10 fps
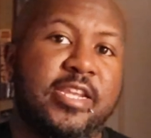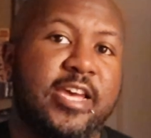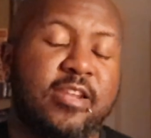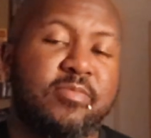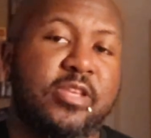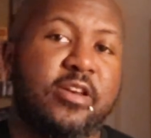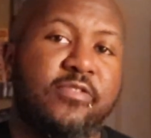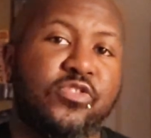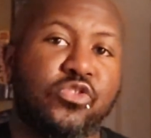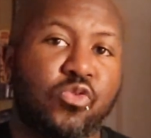Anatomy
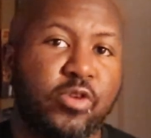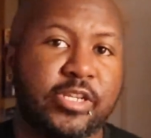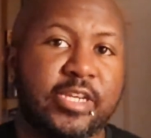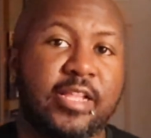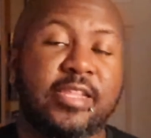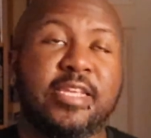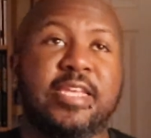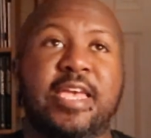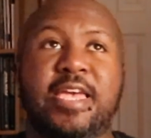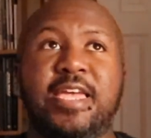of
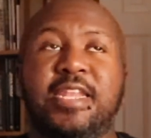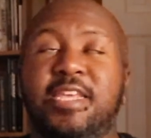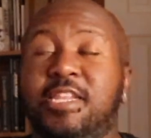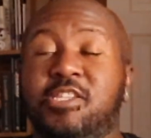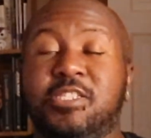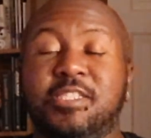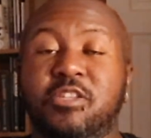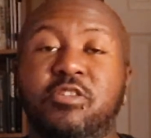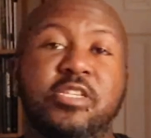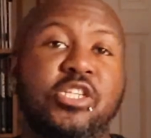Storytelling, and it is
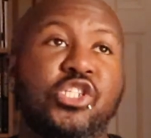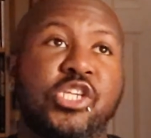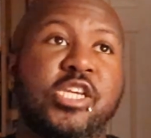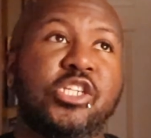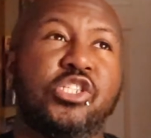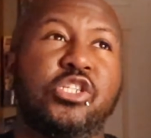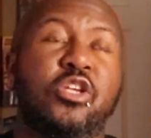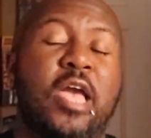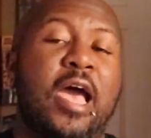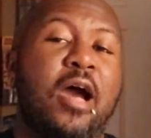literally
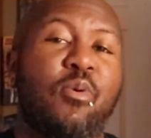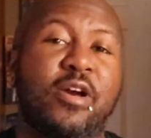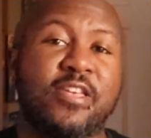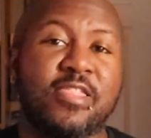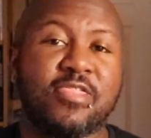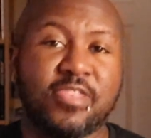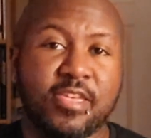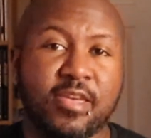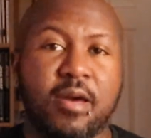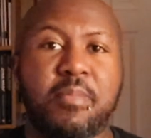changing how I
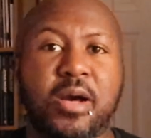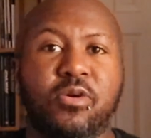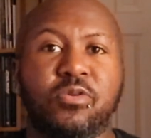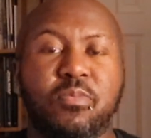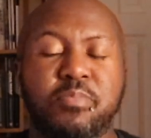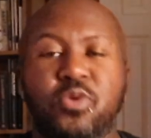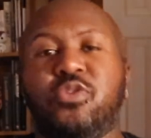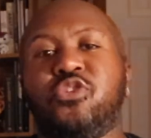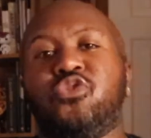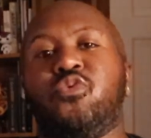think about
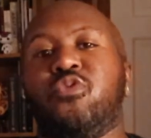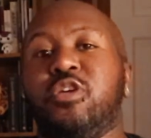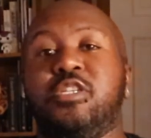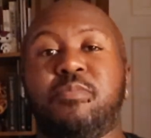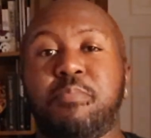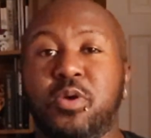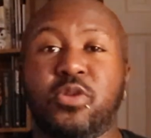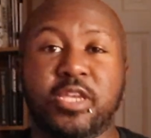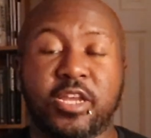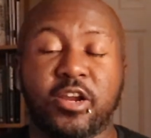building stories,
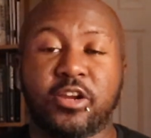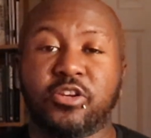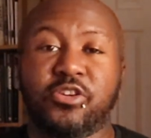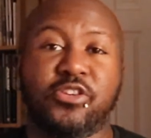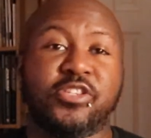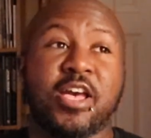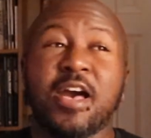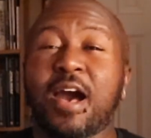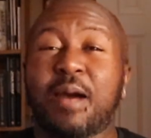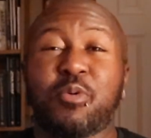building characters.
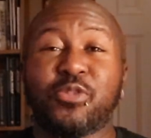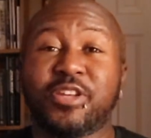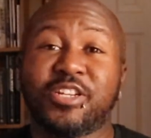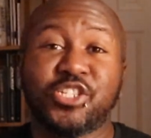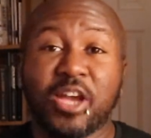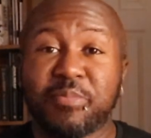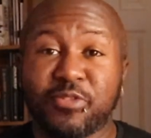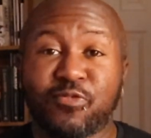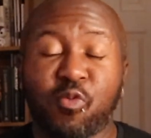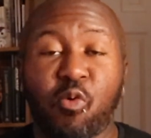I'm only on
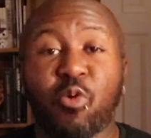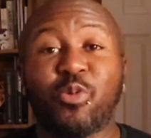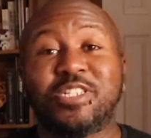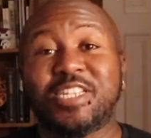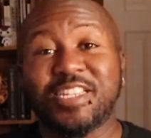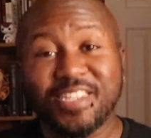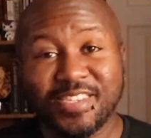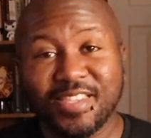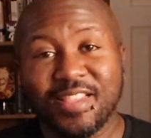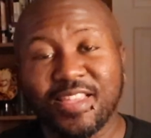chapter 4, which
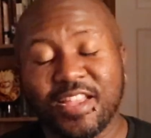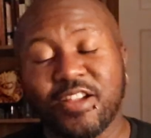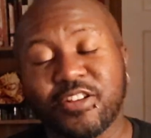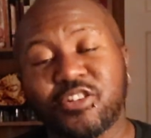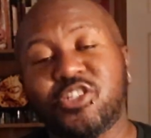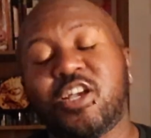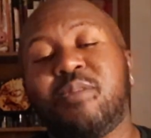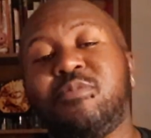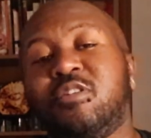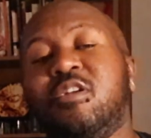is the character
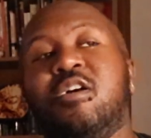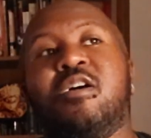chapter.